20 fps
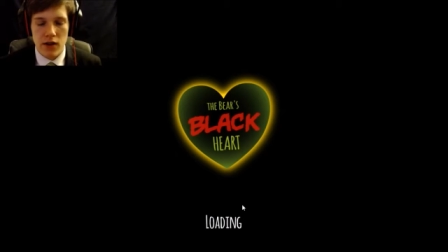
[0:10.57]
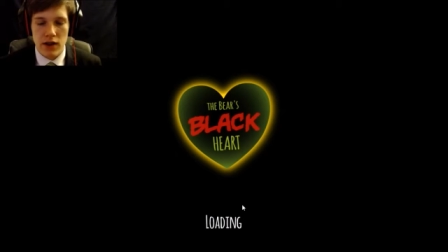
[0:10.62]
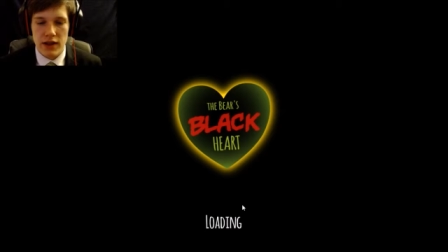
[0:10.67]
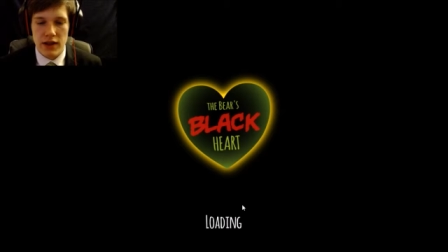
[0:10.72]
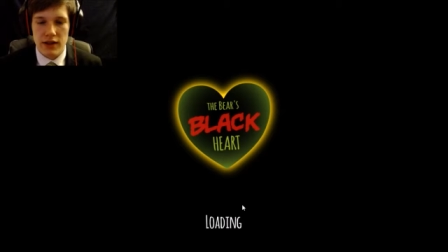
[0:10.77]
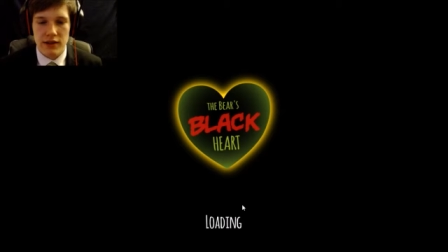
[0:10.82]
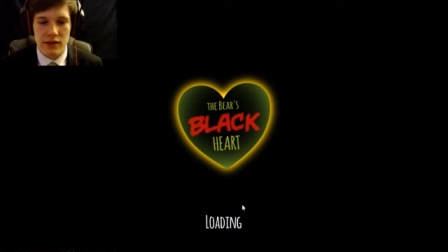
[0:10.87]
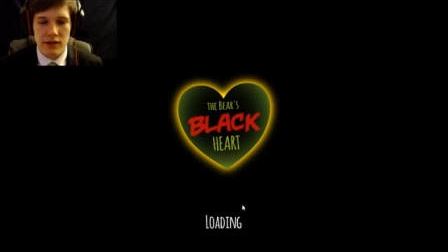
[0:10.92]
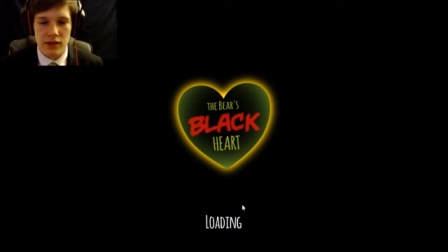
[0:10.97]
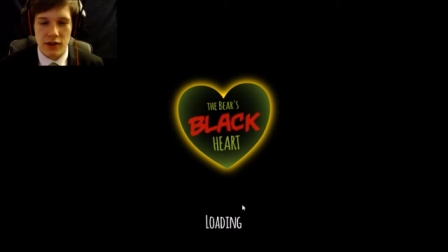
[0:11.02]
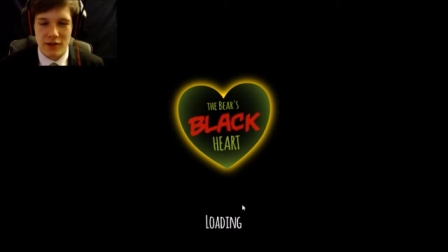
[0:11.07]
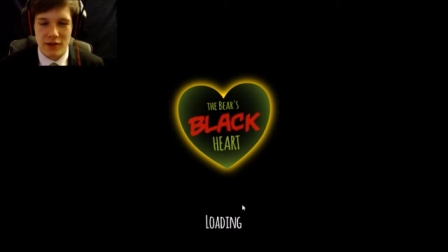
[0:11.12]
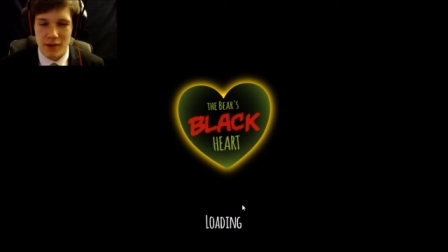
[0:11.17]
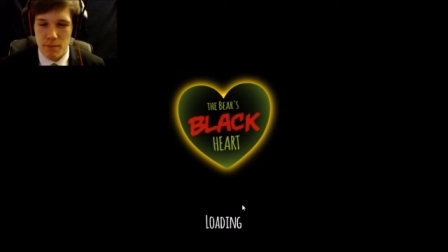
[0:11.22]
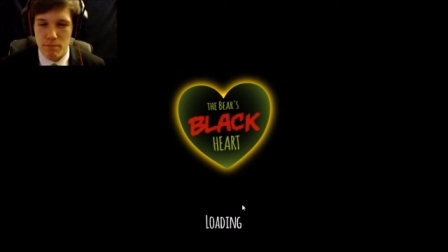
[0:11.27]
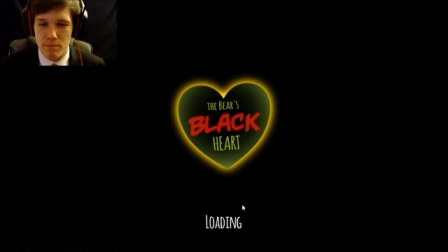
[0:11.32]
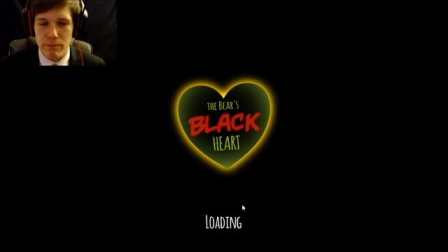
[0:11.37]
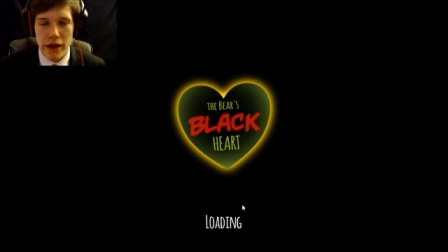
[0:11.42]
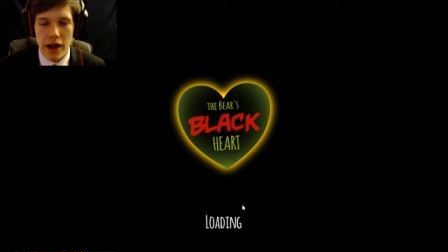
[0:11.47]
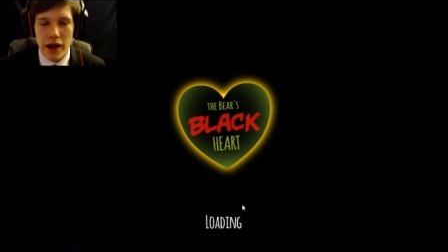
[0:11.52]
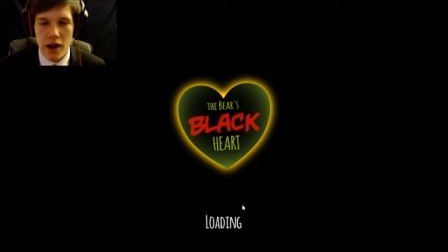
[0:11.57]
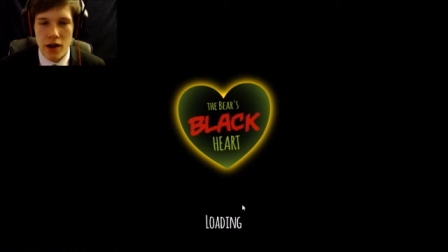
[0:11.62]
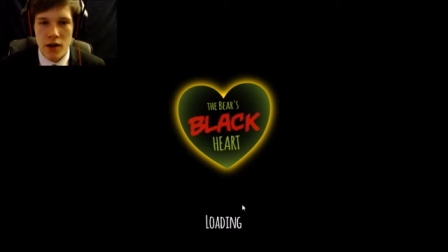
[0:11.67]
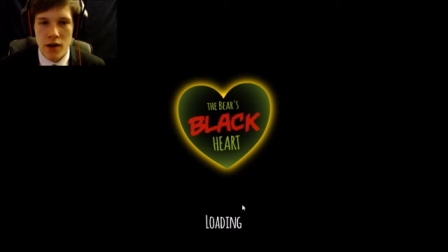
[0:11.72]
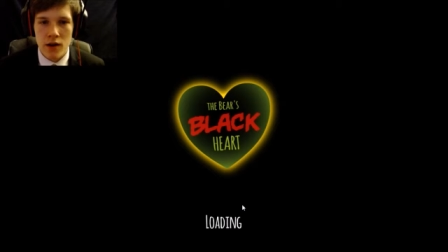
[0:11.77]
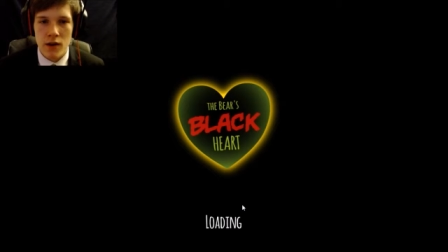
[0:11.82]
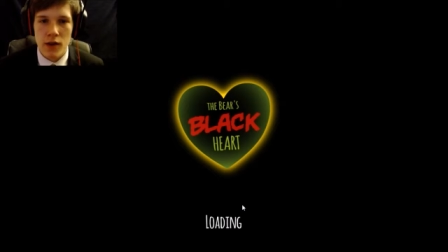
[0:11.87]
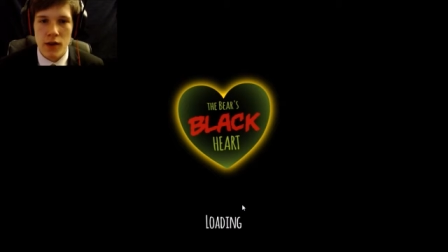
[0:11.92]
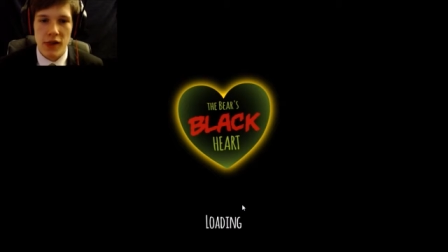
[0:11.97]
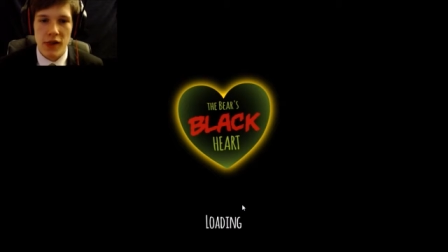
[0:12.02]
is there's a
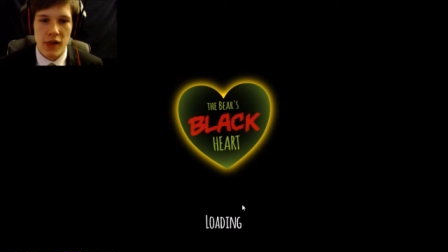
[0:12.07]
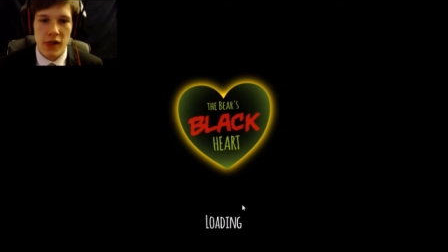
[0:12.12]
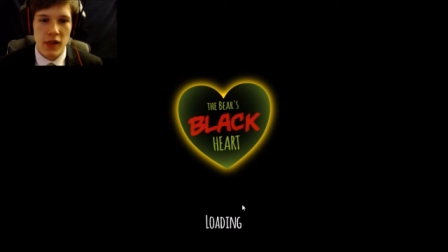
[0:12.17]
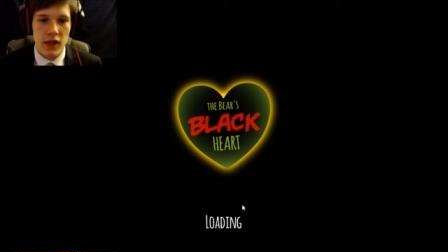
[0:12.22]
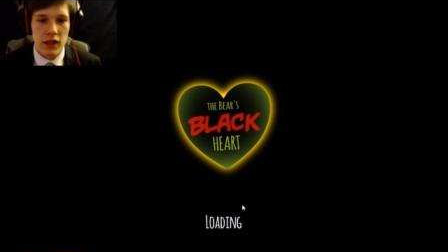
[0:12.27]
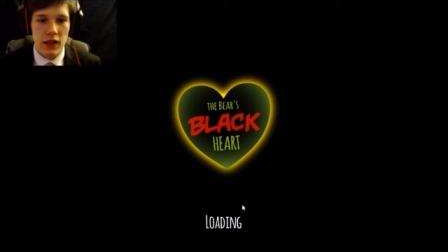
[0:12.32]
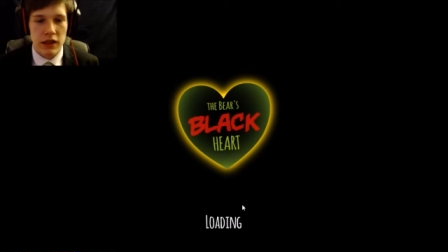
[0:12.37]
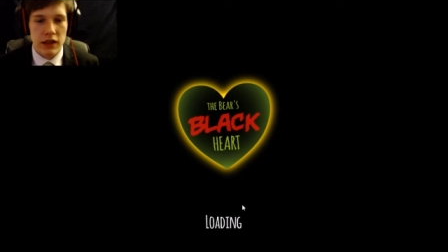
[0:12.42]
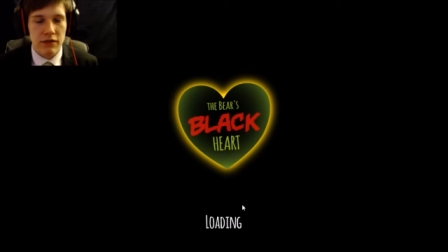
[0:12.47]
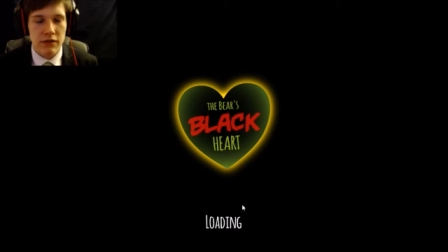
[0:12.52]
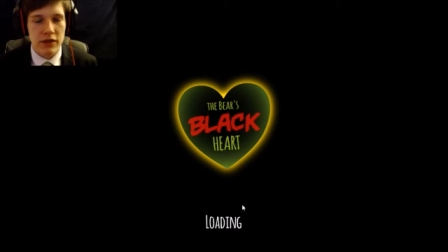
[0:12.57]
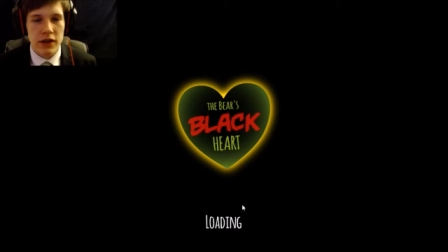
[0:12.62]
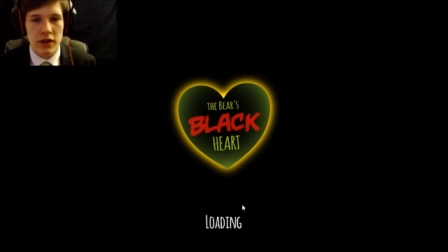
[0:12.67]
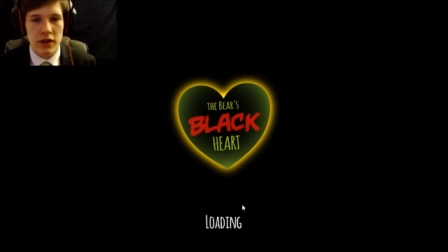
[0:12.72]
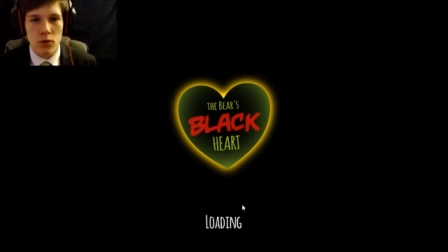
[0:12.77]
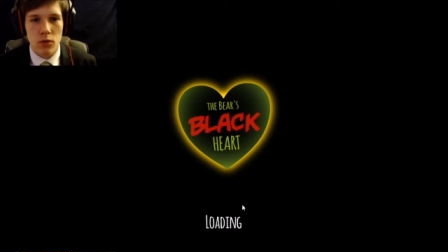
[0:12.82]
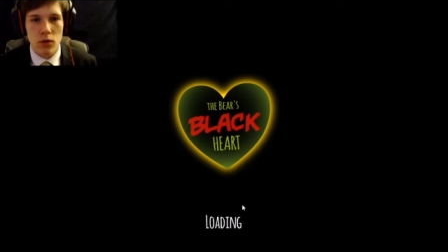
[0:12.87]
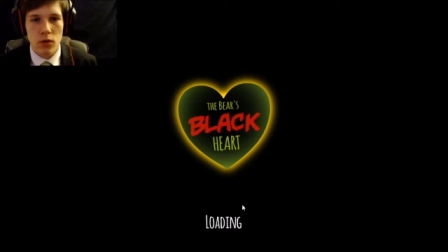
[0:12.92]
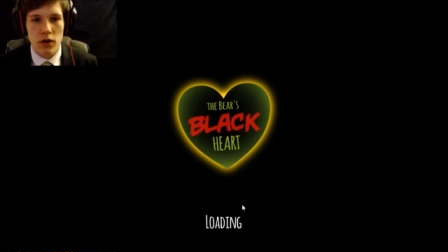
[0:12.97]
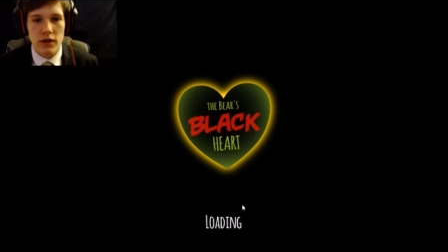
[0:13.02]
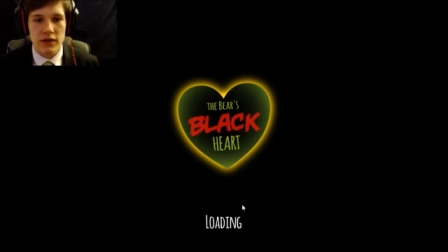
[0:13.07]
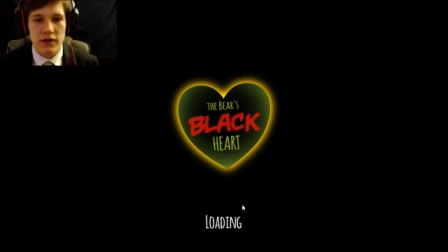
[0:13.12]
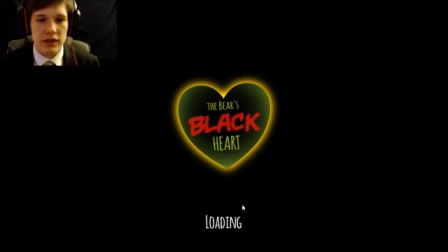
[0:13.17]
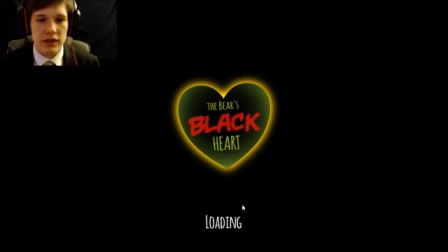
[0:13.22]
bear living in the woods.